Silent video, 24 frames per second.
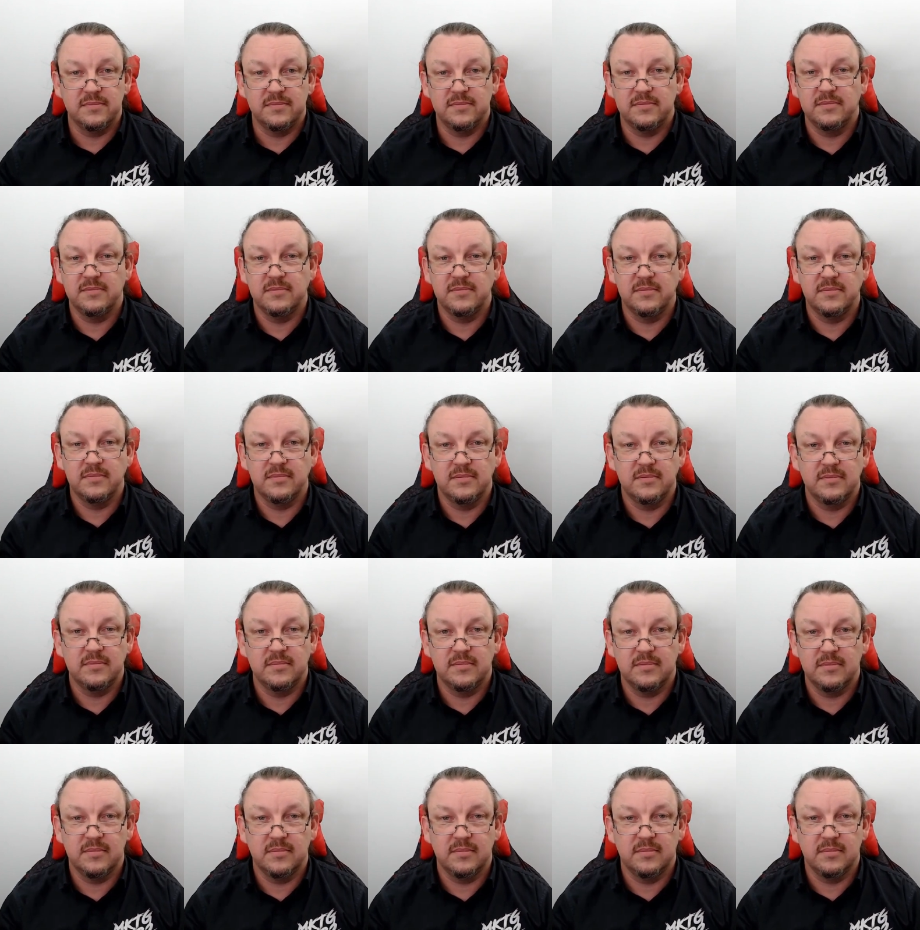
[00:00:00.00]

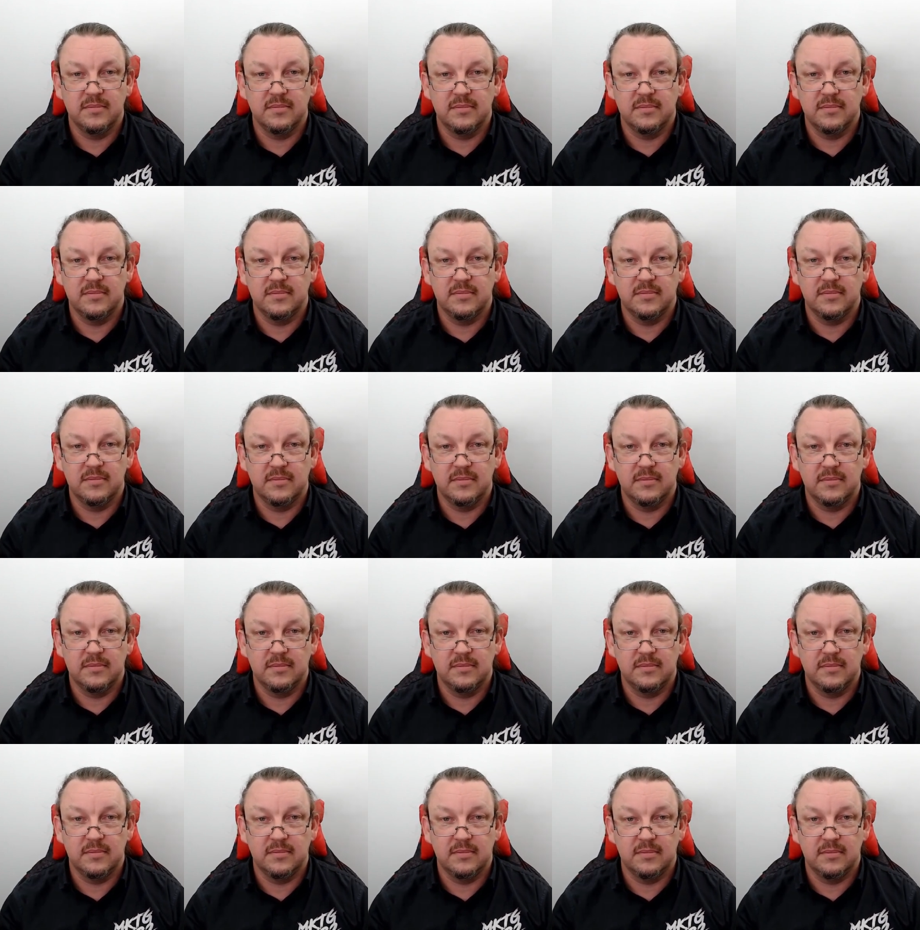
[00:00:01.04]

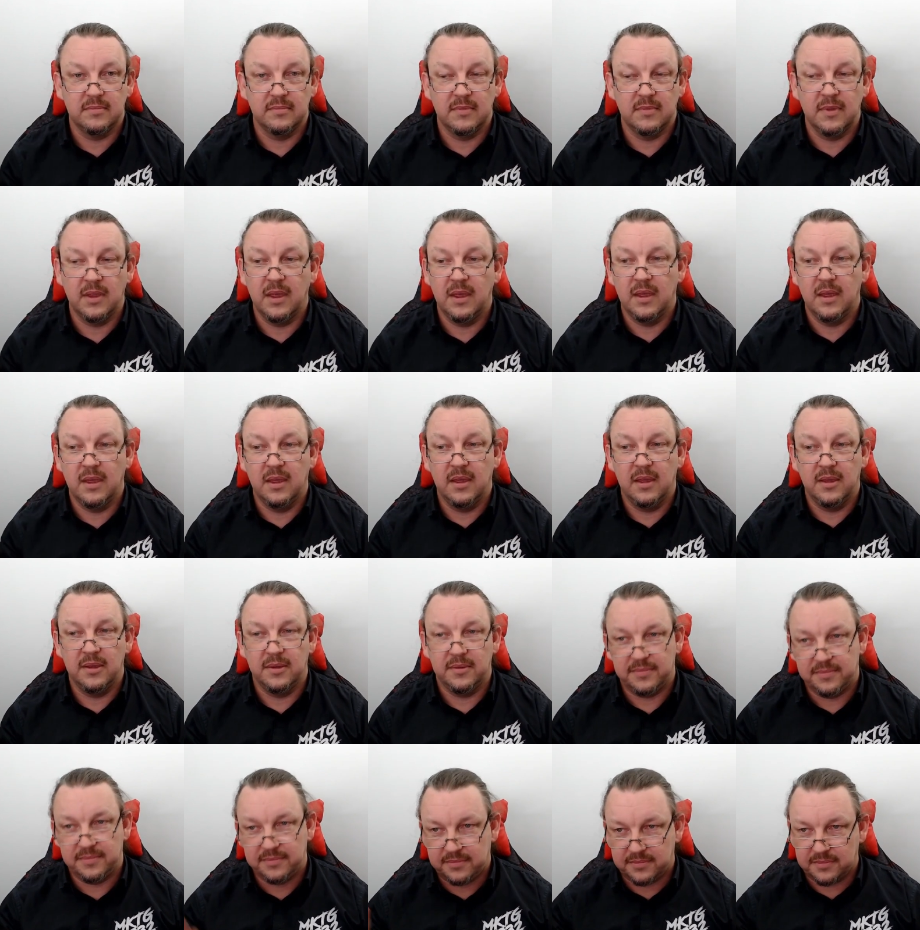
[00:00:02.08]
Nothing is said.